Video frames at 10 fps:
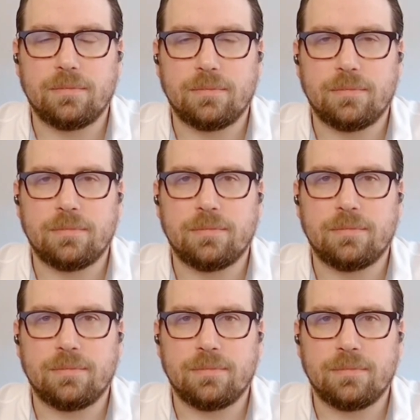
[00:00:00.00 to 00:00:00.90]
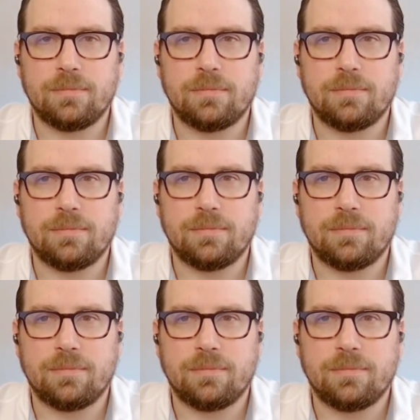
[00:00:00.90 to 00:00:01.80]

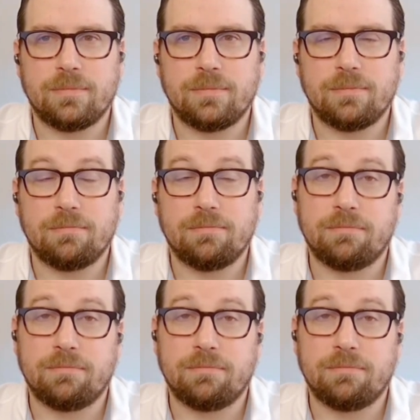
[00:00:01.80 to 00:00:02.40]
[no speech]